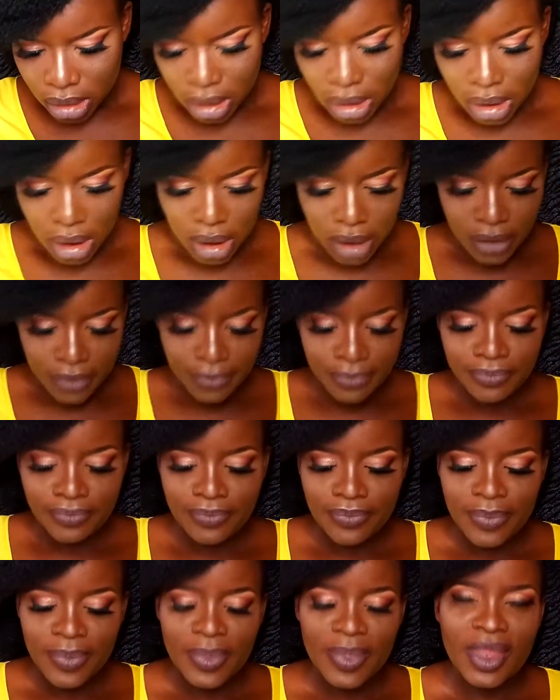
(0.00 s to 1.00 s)
yeah
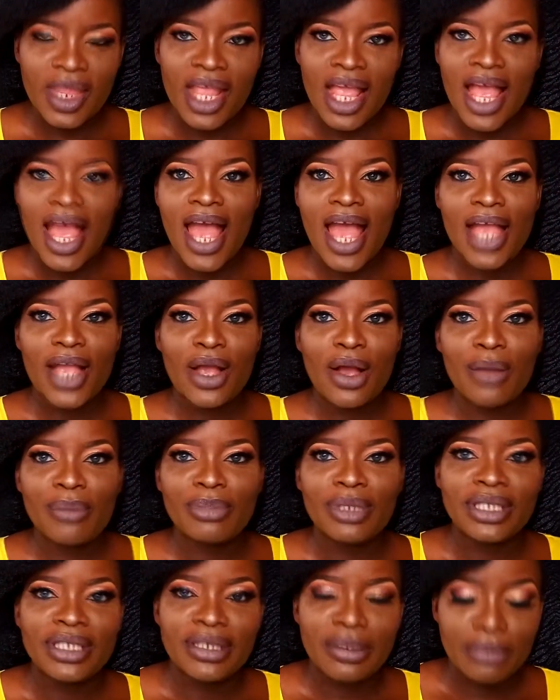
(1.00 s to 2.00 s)
i got
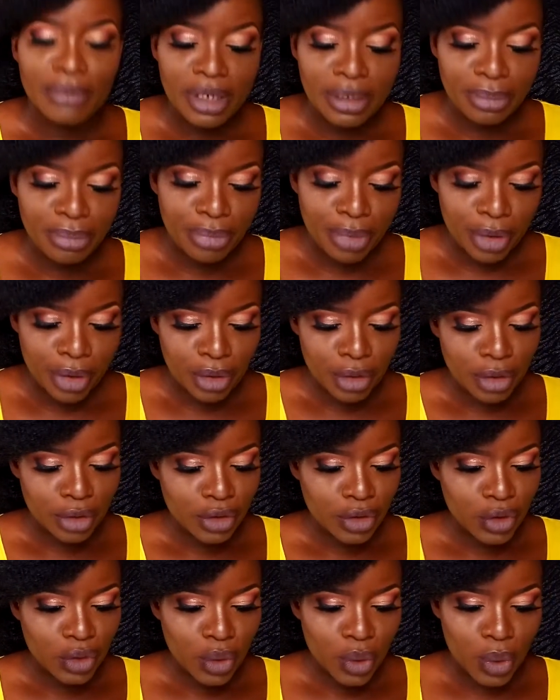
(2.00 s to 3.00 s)
me some lip
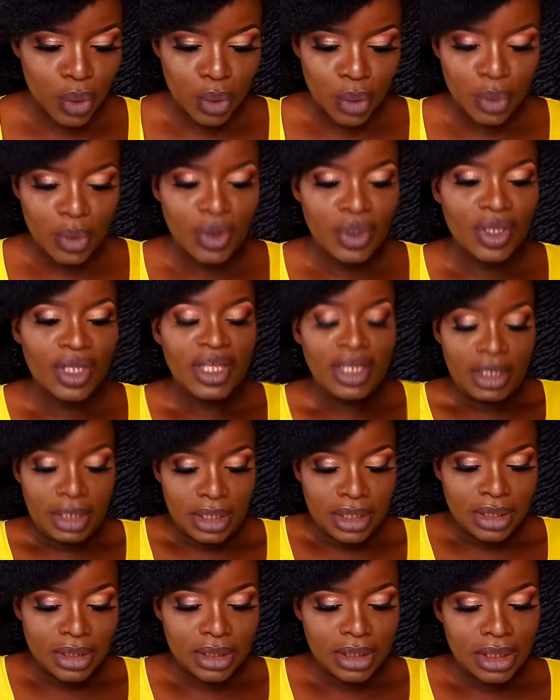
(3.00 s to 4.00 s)
products so
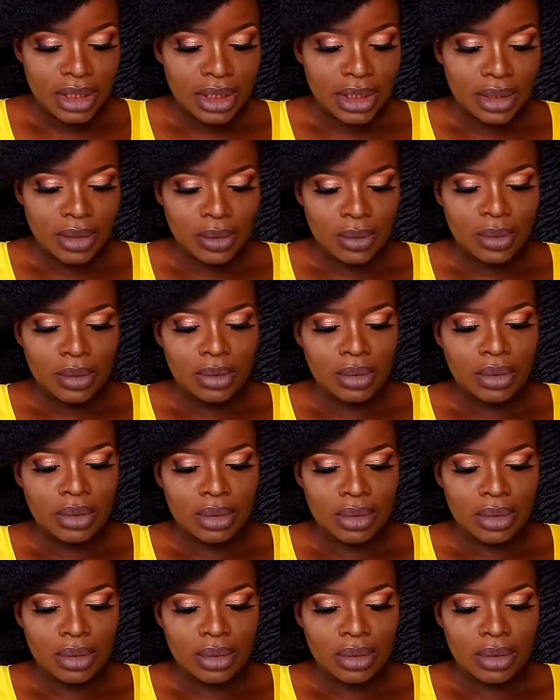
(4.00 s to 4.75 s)
these ooh